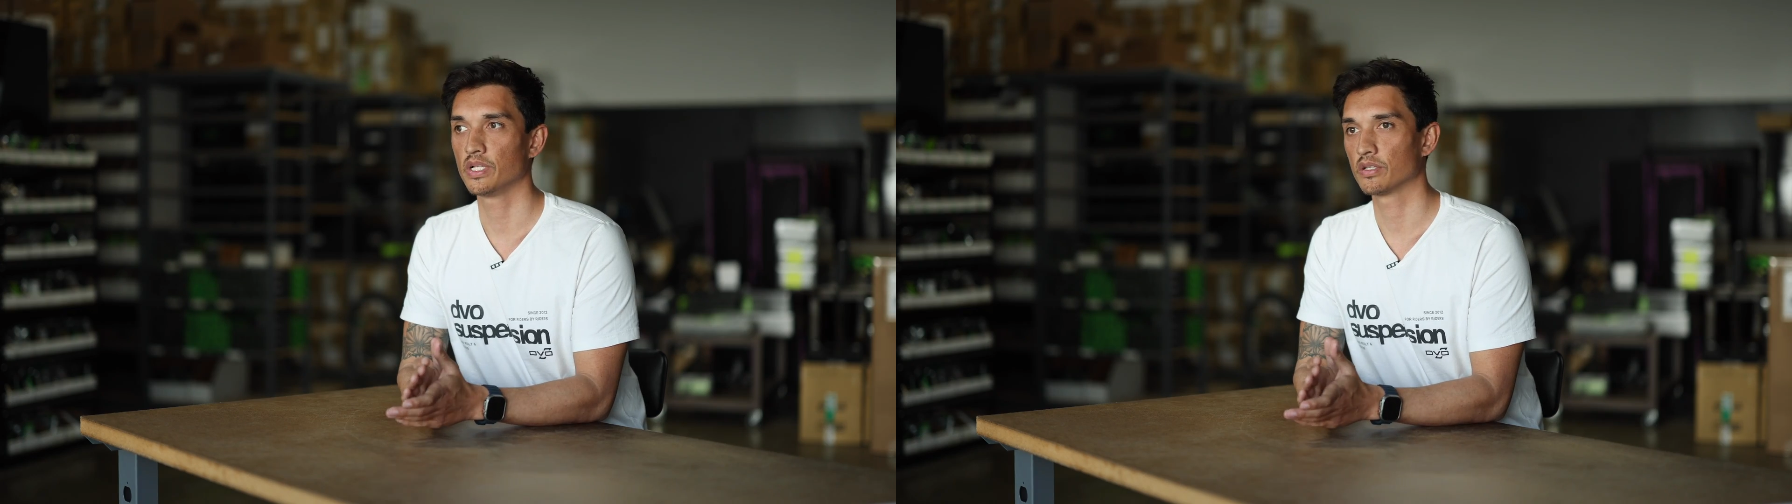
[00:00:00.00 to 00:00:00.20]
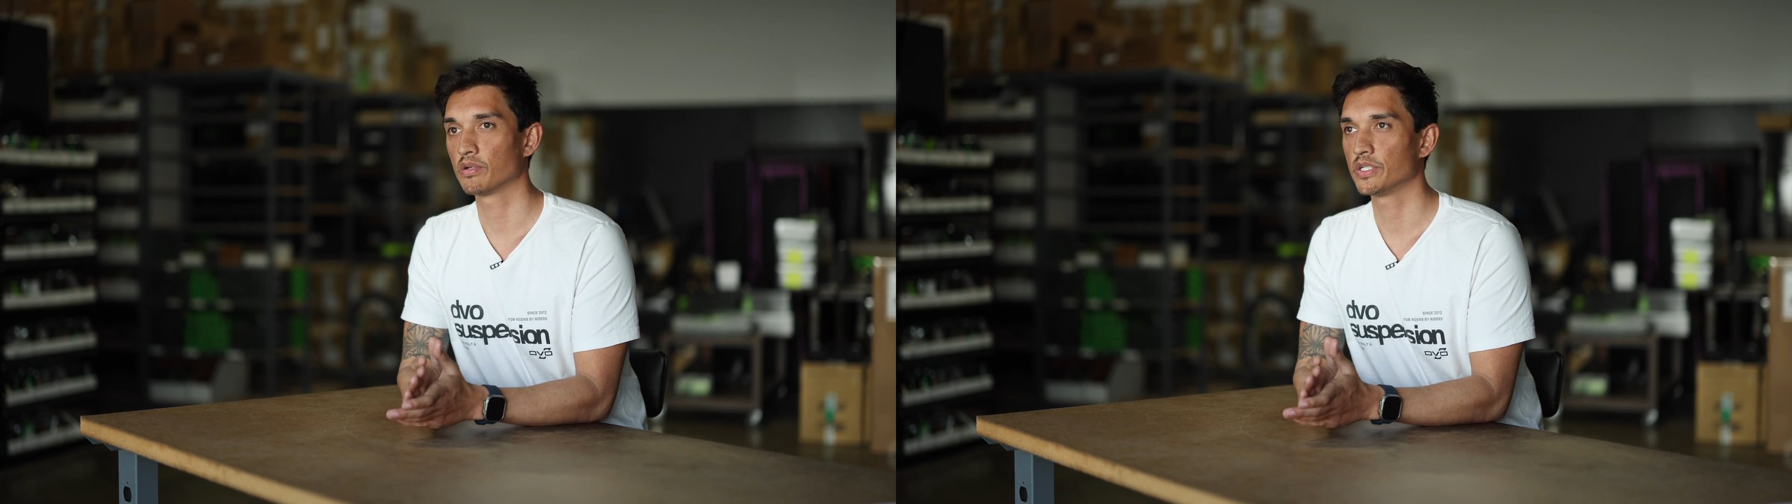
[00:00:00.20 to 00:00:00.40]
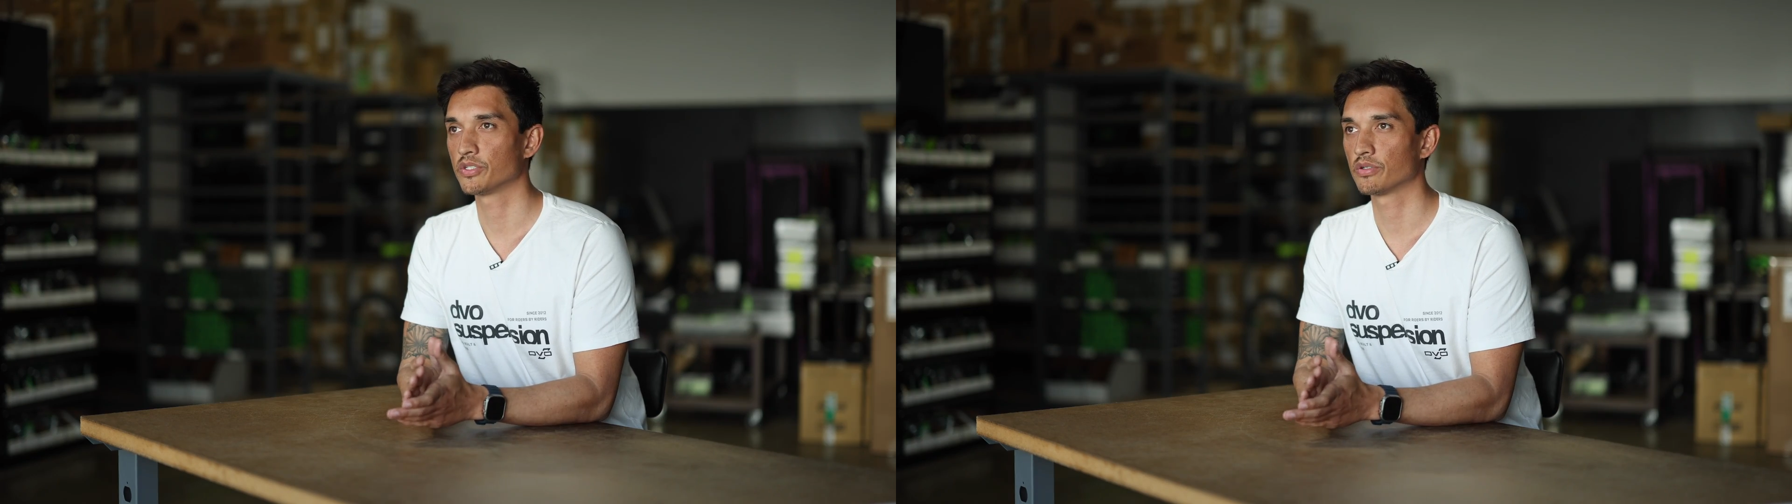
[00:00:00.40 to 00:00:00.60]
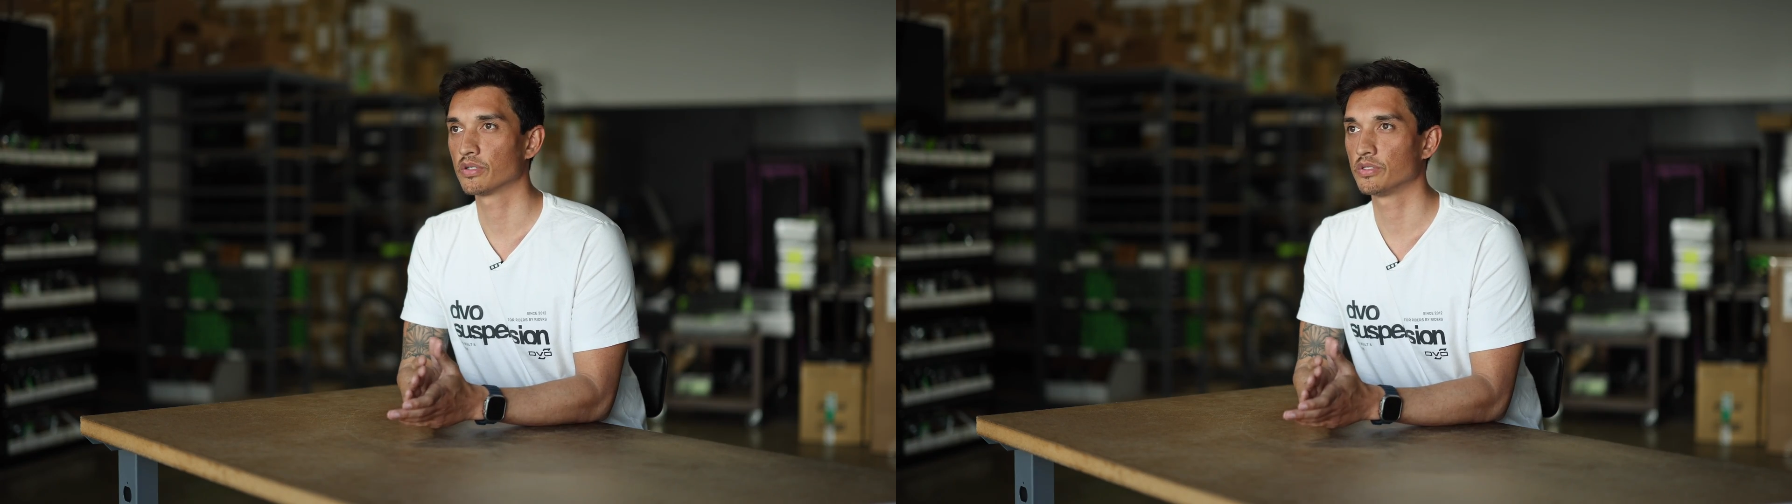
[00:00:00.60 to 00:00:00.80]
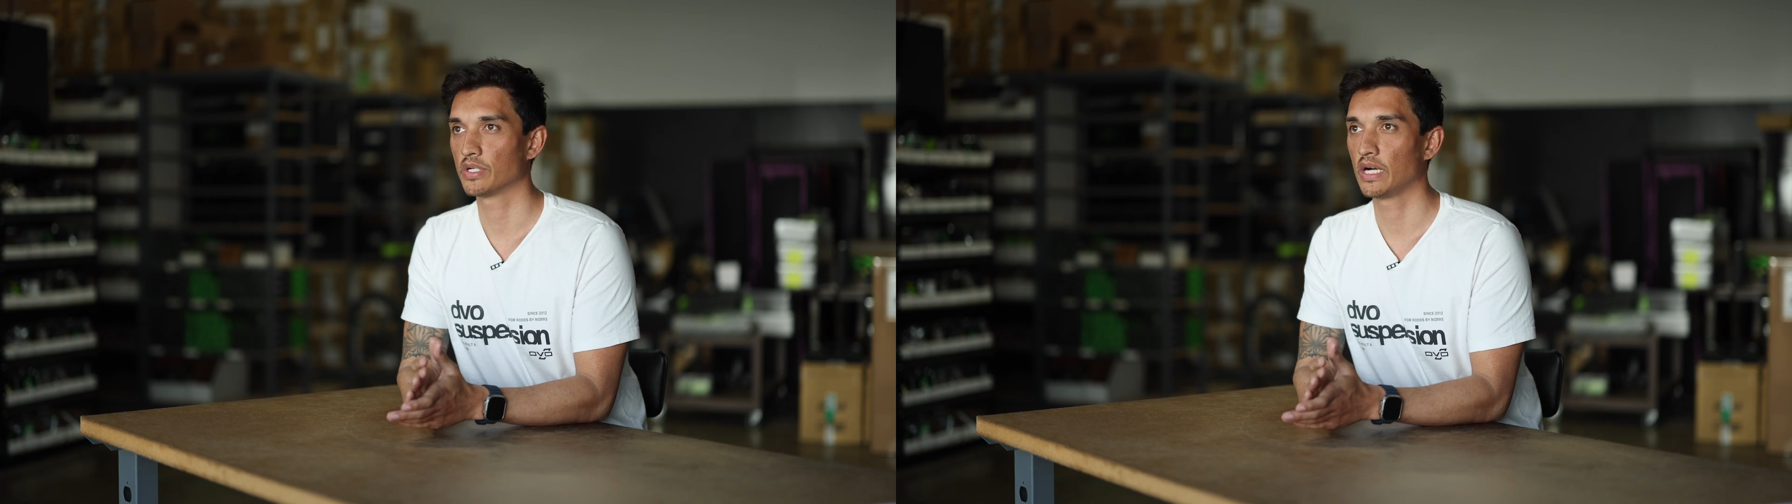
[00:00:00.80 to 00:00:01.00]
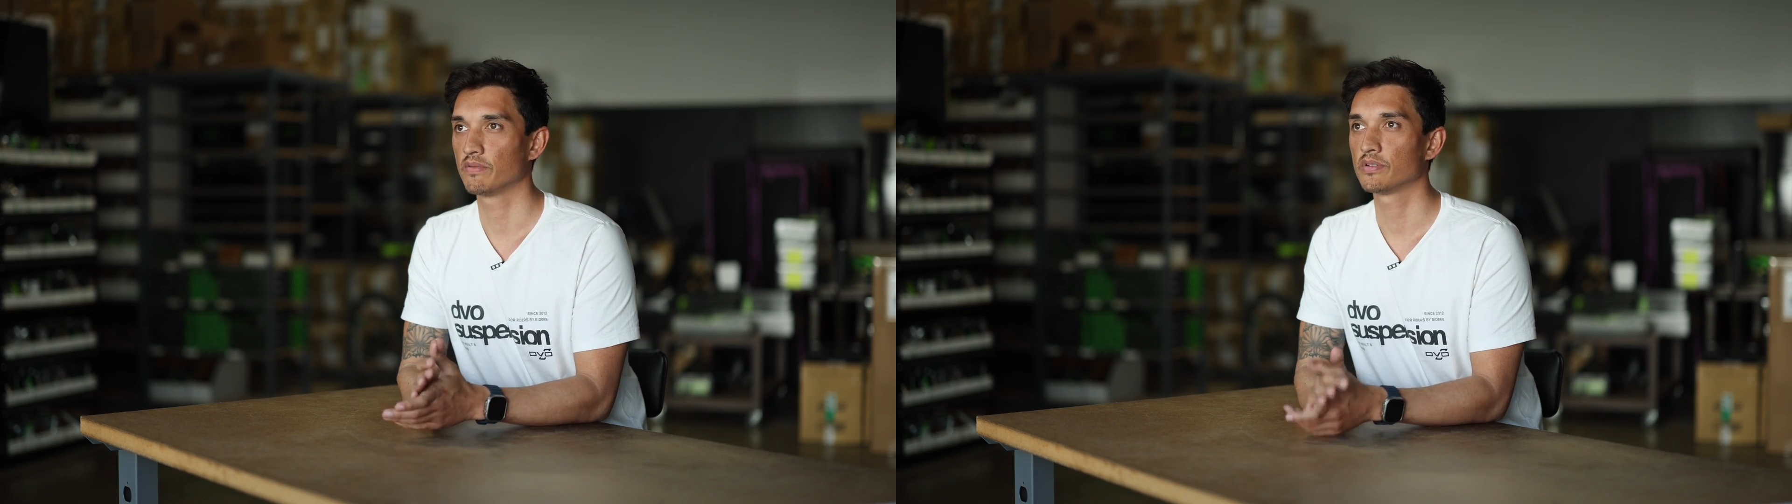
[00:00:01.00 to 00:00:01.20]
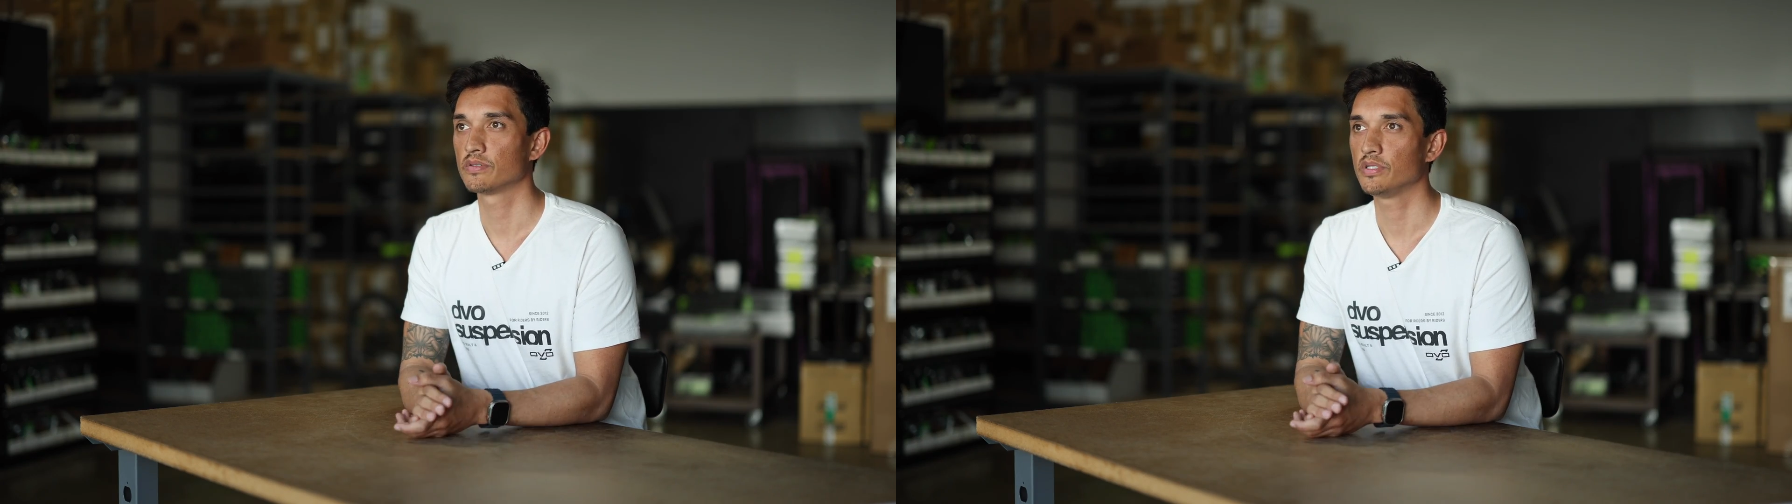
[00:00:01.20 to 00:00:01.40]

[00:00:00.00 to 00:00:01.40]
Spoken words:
a little bit shorter in travel,